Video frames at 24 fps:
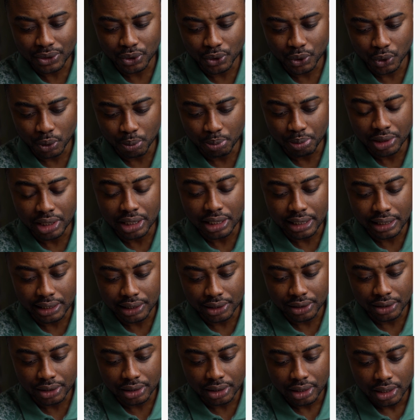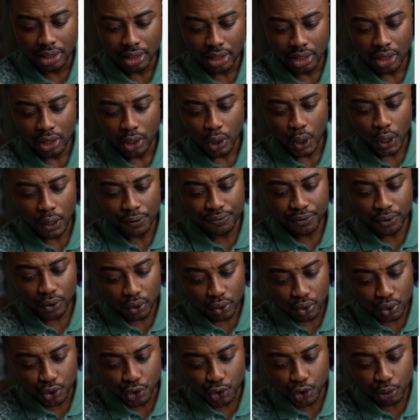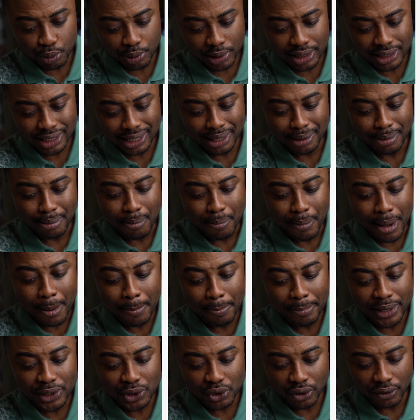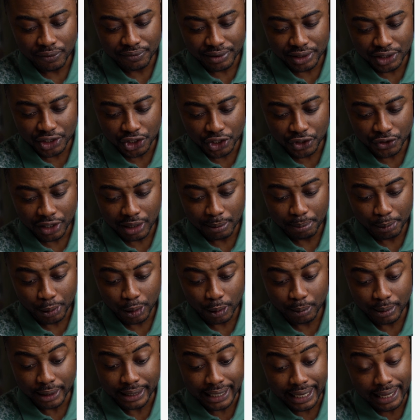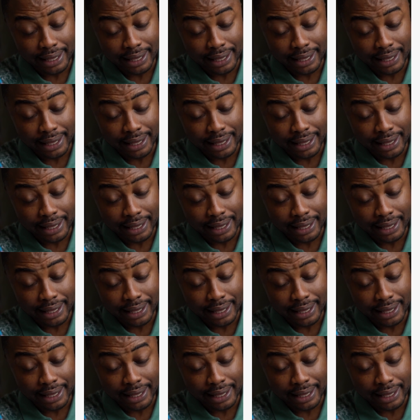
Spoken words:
to the opinions of consumers and members of the general public.